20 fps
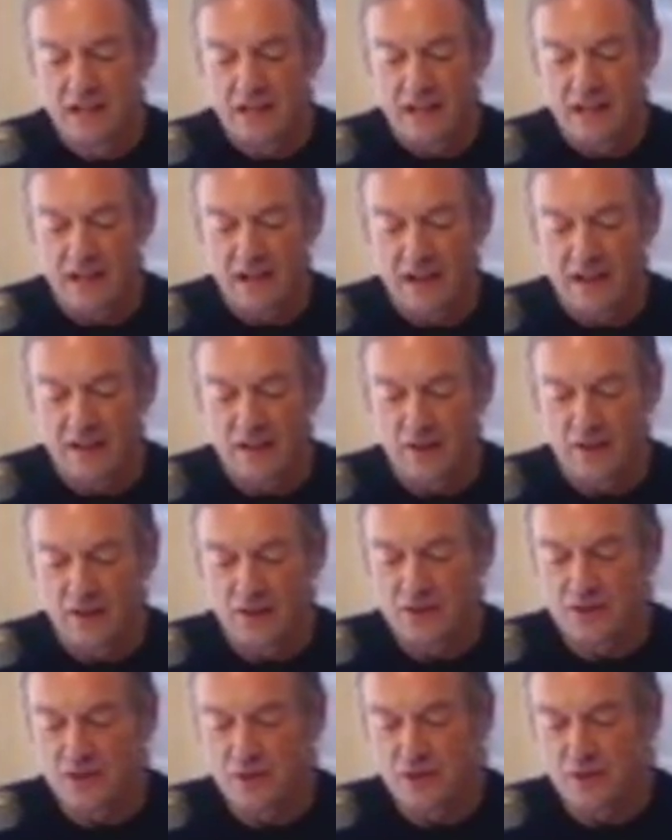and
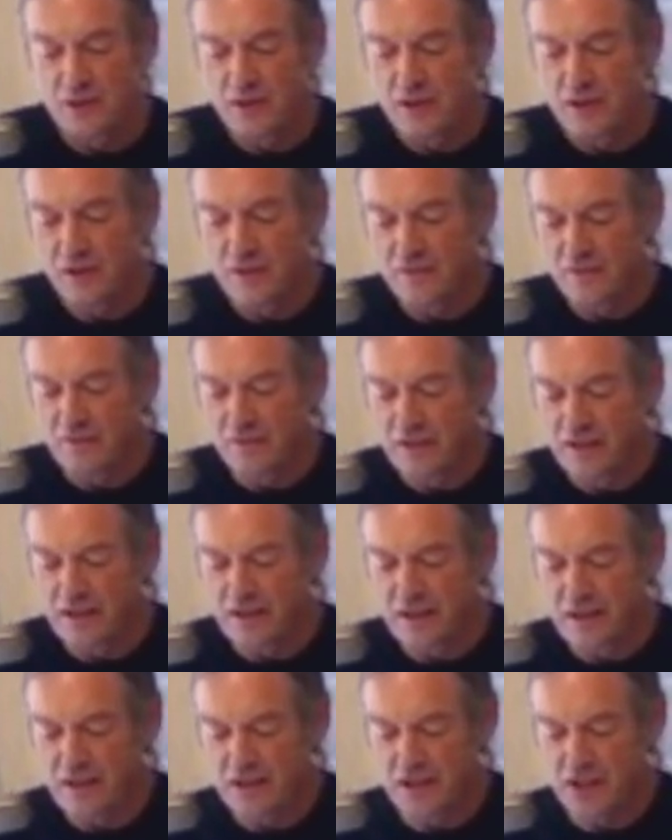also of
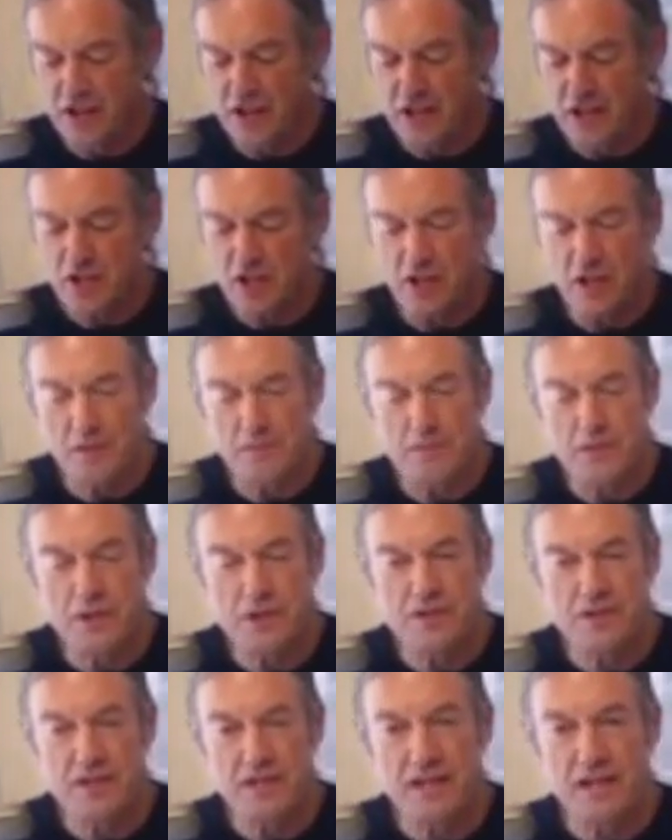Education
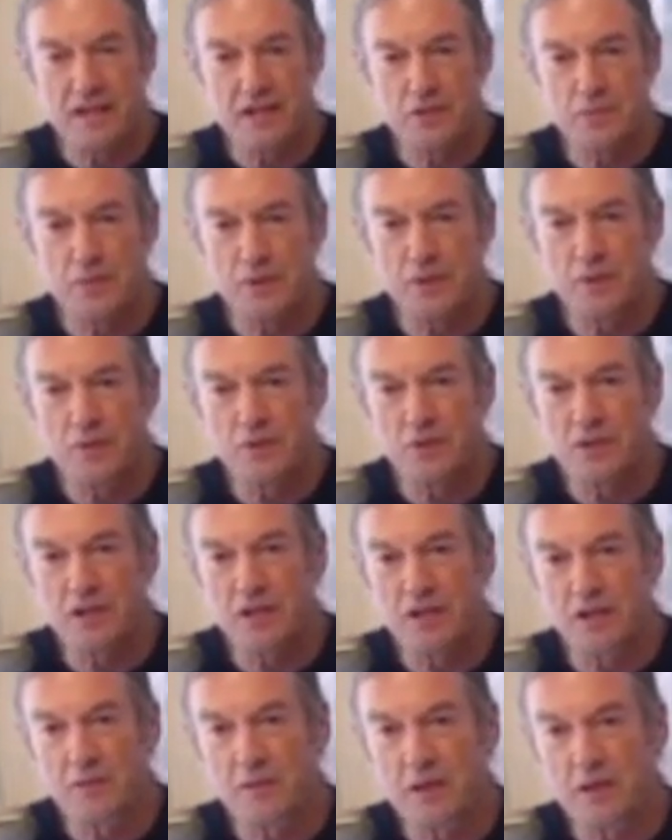Options Expo, and we'll
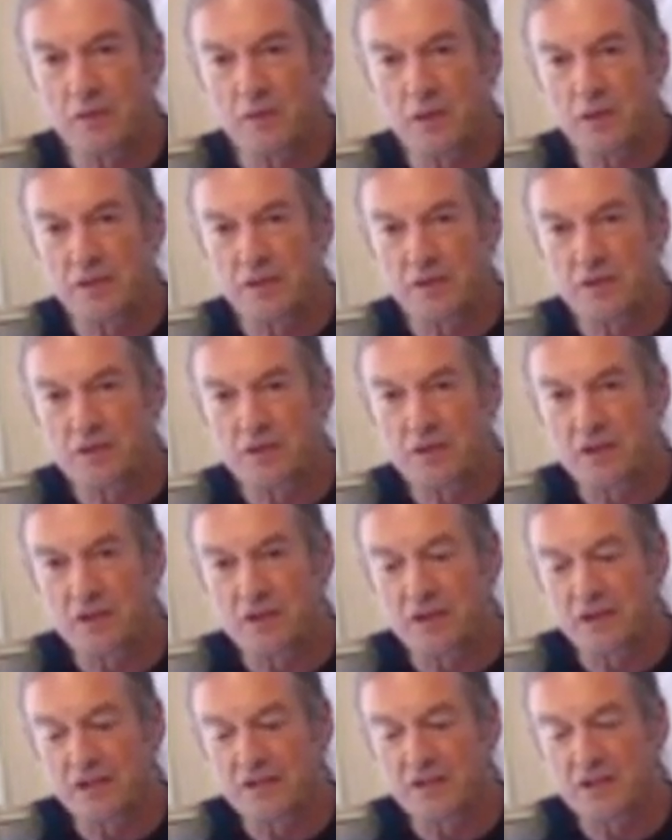talk about what those
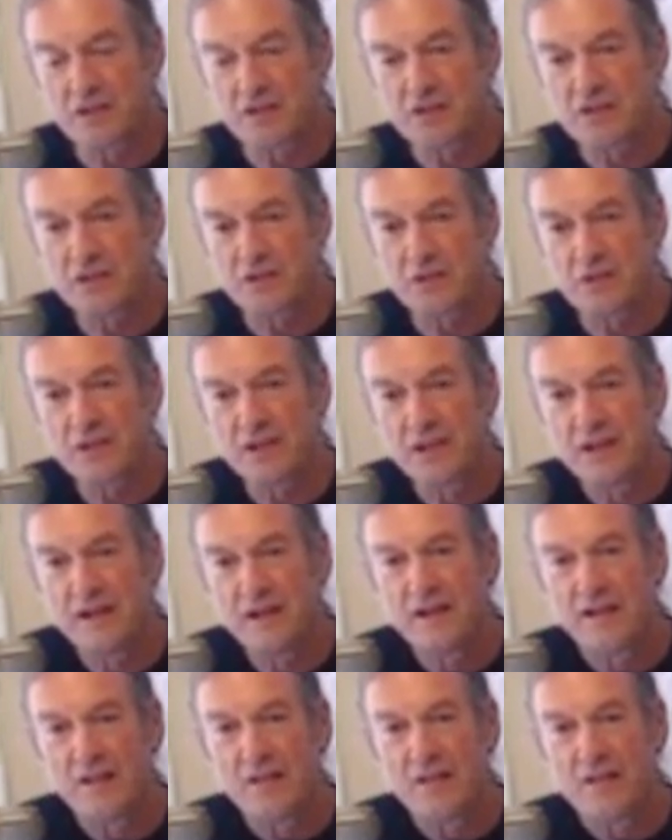are. And he's also
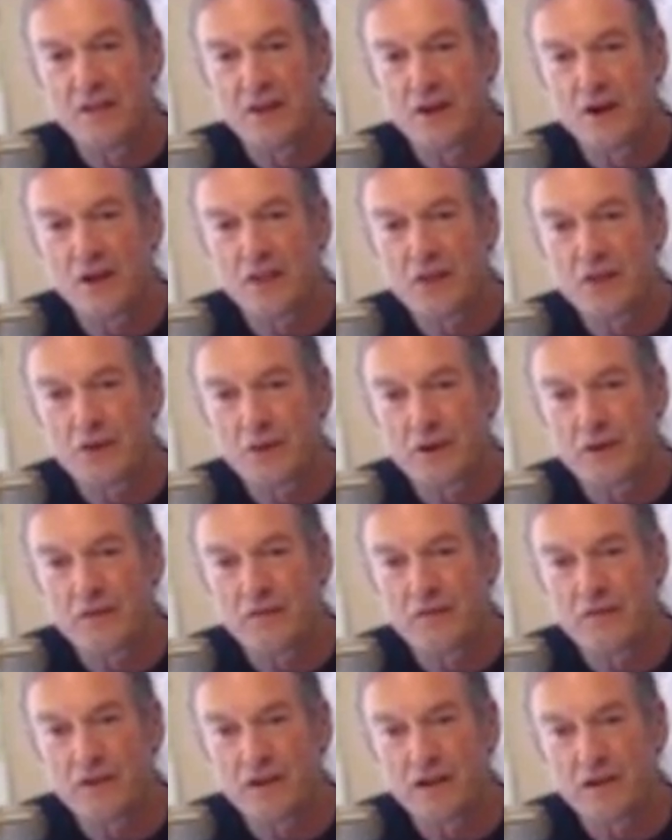the author
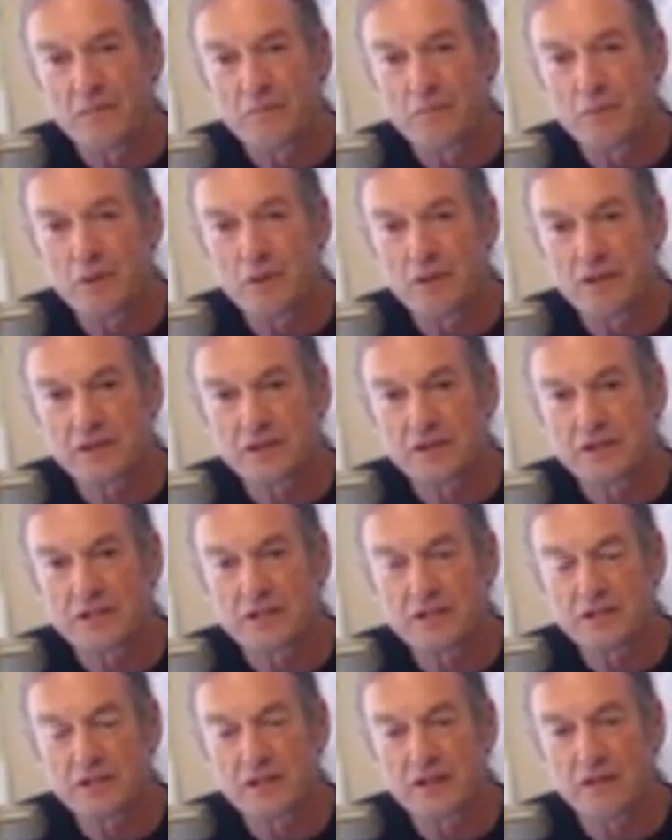of
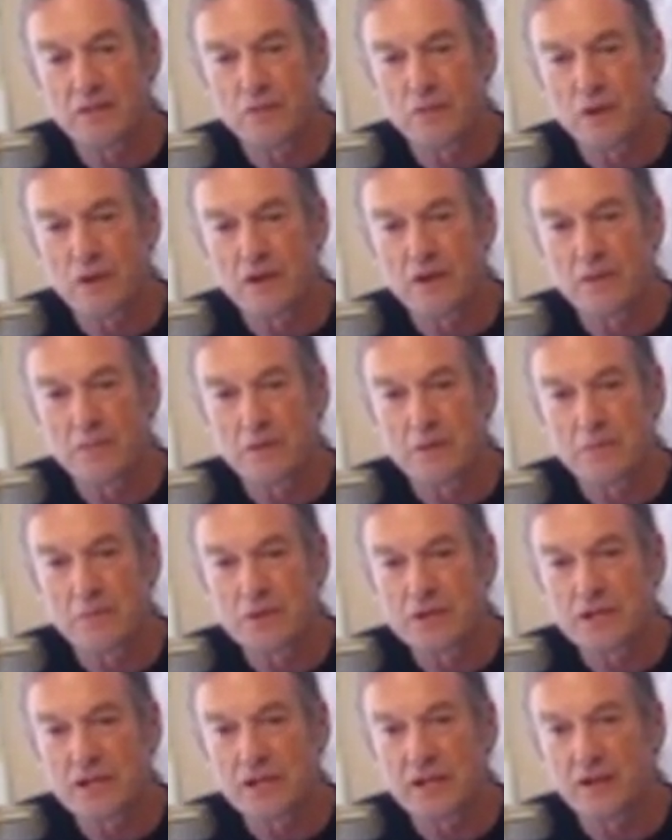books, one of them in
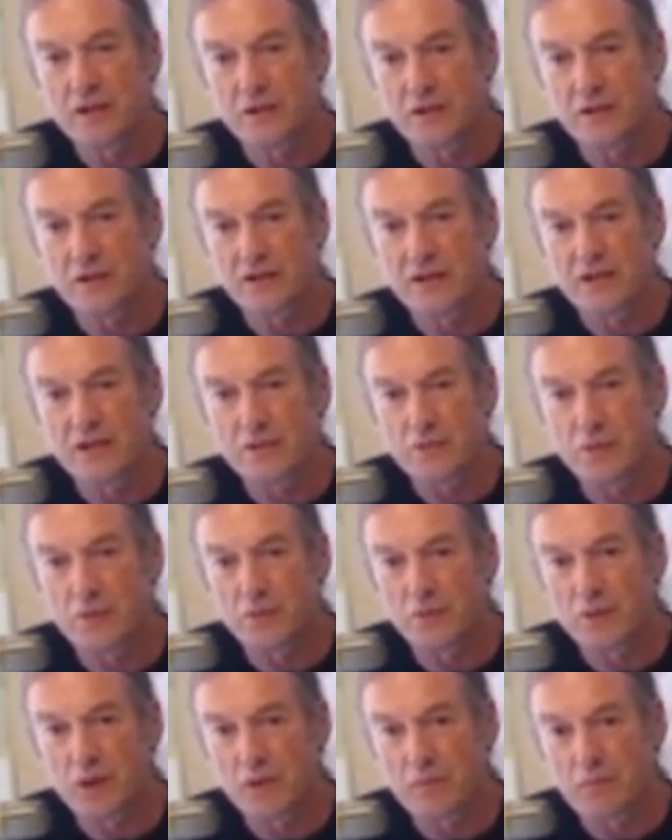particular, at least
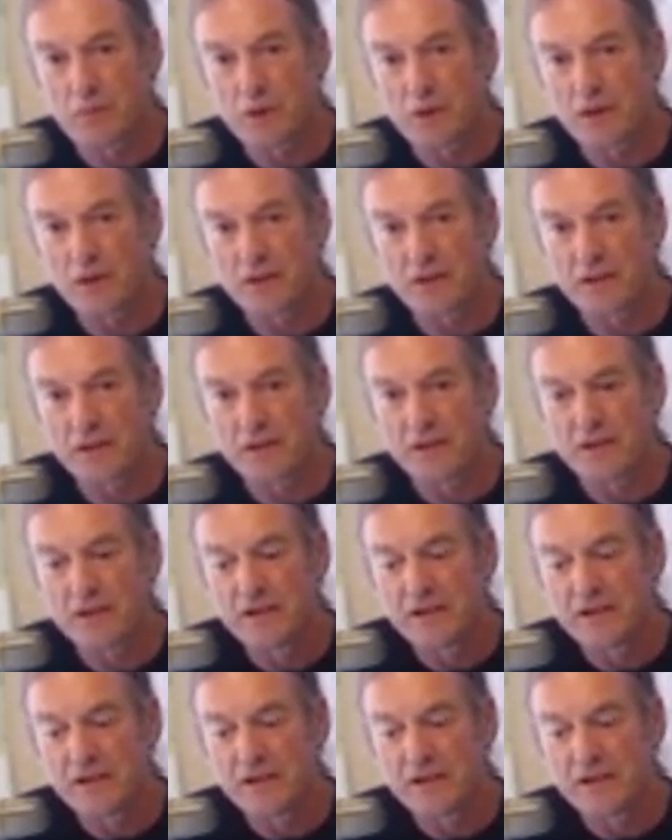with Ron Paul and